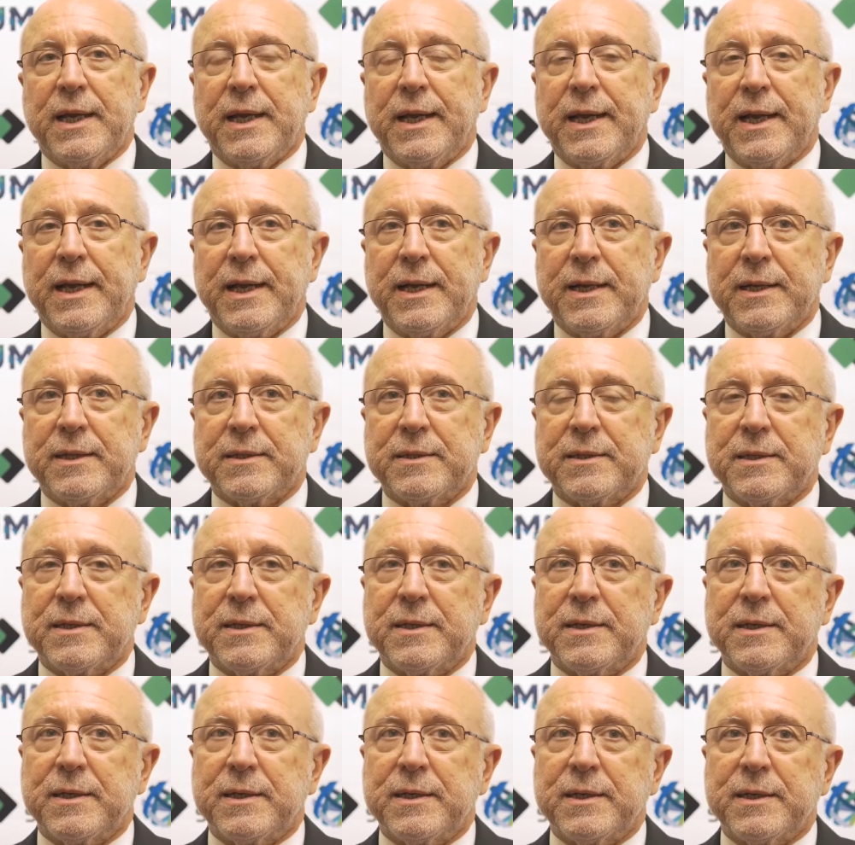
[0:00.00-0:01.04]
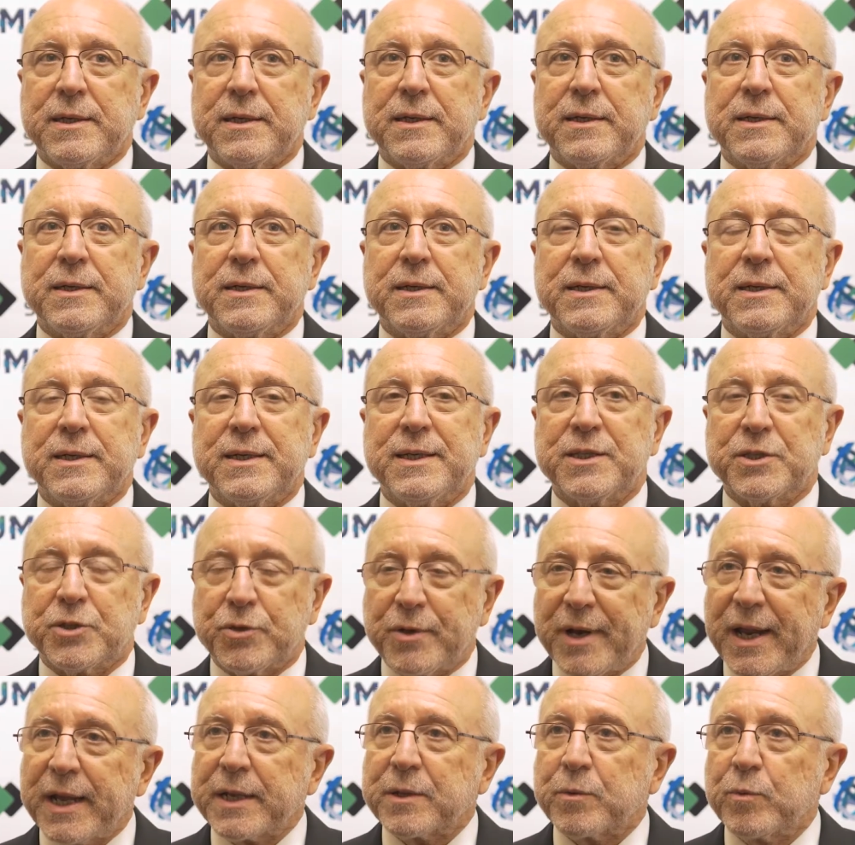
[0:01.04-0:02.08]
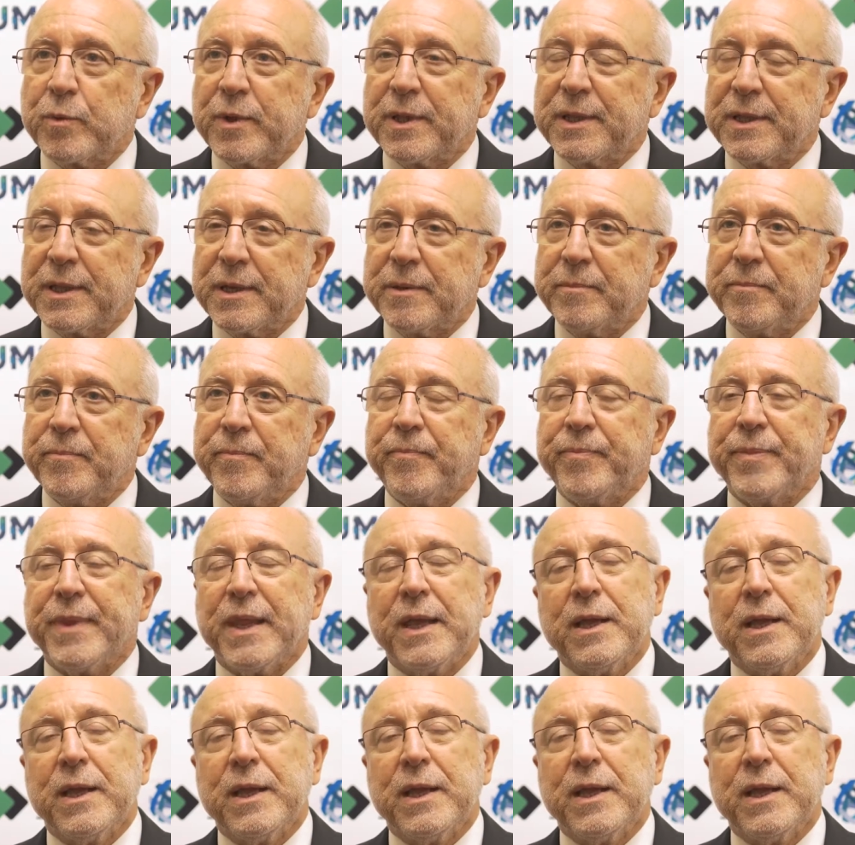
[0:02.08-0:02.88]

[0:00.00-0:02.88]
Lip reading: and interact with them.